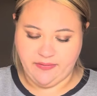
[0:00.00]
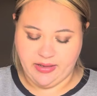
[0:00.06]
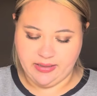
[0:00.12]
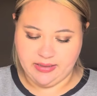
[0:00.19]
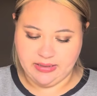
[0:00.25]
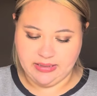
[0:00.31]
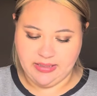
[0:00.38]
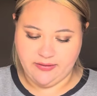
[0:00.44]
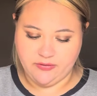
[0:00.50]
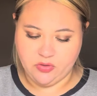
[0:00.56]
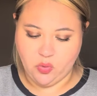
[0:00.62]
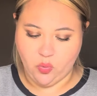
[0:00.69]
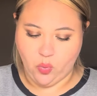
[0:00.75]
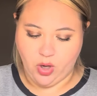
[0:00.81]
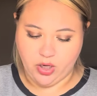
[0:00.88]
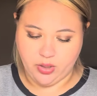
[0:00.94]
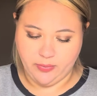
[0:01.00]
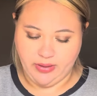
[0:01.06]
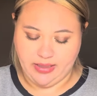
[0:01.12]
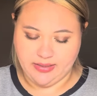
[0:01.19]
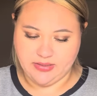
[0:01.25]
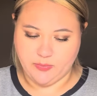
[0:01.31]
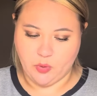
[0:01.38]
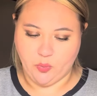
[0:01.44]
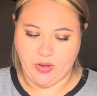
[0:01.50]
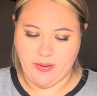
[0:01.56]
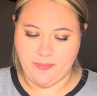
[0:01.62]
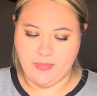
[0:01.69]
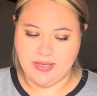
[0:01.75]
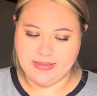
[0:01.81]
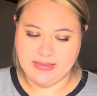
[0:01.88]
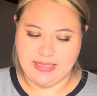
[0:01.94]
Violet Leaves, Water Blossom, and White
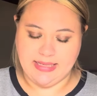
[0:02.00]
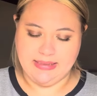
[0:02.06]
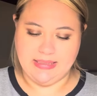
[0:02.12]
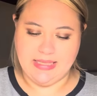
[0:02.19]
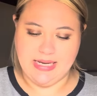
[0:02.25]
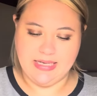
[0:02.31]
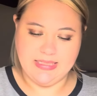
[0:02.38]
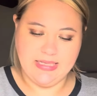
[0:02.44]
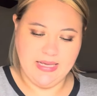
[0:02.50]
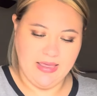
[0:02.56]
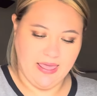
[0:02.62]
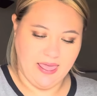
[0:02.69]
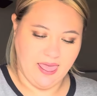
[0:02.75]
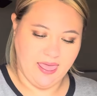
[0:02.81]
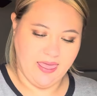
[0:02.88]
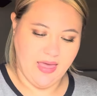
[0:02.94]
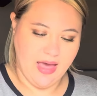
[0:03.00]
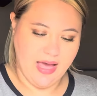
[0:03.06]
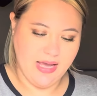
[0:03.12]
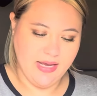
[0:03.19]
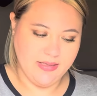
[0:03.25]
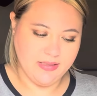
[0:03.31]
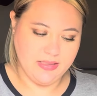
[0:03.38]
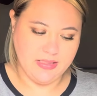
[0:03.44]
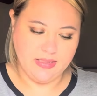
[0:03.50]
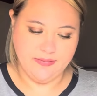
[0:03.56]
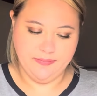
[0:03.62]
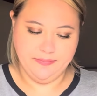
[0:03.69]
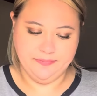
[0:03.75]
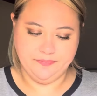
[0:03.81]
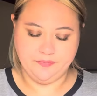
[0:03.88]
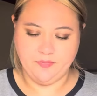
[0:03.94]
Musk. I liked that
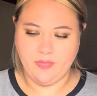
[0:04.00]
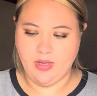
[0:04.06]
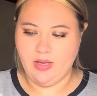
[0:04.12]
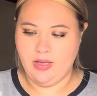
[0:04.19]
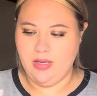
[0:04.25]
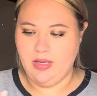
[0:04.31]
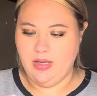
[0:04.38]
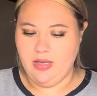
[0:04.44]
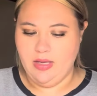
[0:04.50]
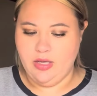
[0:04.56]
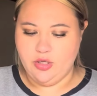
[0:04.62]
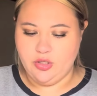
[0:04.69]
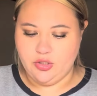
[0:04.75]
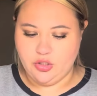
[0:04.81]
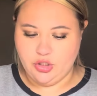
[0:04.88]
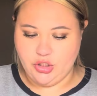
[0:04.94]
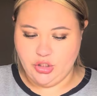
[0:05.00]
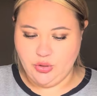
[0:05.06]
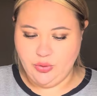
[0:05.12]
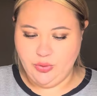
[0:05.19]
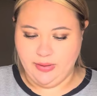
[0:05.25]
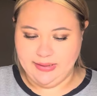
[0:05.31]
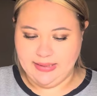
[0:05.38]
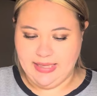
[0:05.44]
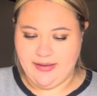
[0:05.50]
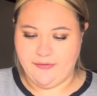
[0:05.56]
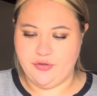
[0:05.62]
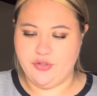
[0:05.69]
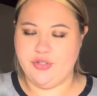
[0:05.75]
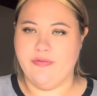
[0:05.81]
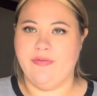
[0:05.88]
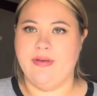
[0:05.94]
two
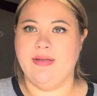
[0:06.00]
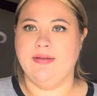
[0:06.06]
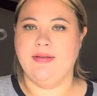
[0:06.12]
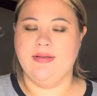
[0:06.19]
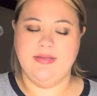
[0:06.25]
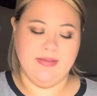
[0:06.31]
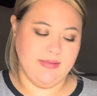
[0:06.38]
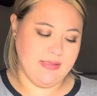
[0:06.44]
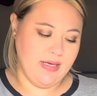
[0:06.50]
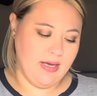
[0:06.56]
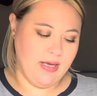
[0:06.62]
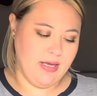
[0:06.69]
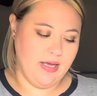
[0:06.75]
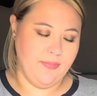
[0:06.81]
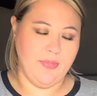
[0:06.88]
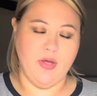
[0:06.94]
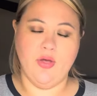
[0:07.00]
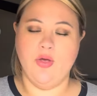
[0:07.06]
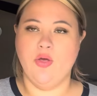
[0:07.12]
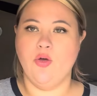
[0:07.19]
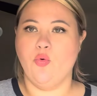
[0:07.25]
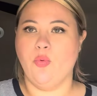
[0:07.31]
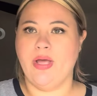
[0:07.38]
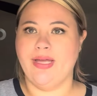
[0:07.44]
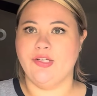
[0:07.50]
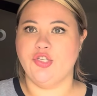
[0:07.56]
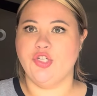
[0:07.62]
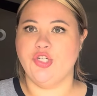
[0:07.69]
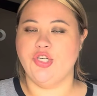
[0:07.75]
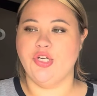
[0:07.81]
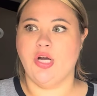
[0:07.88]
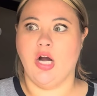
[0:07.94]
lavender vanillas, um,
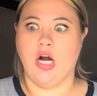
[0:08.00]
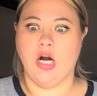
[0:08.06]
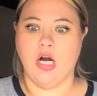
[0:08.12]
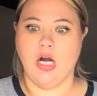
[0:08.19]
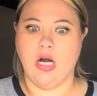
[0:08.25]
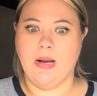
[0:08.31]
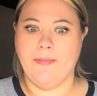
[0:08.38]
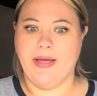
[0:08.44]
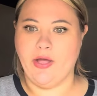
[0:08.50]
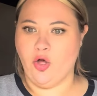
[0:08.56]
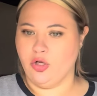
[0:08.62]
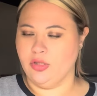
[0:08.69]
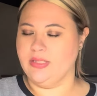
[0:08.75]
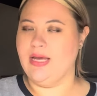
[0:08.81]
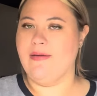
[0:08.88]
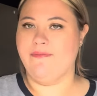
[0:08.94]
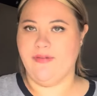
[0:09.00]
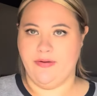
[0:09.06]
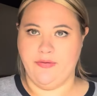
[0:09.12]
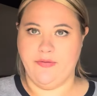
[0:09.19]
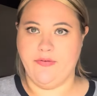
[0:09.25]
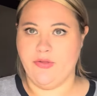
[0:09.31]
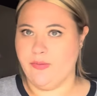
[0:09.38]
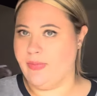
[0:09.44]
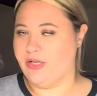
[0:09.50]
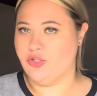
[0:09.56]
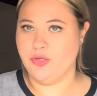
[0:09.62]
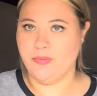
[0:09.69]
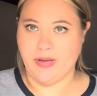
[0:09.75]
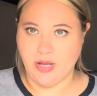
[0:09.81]
which are my all-time favorite for the bedroom.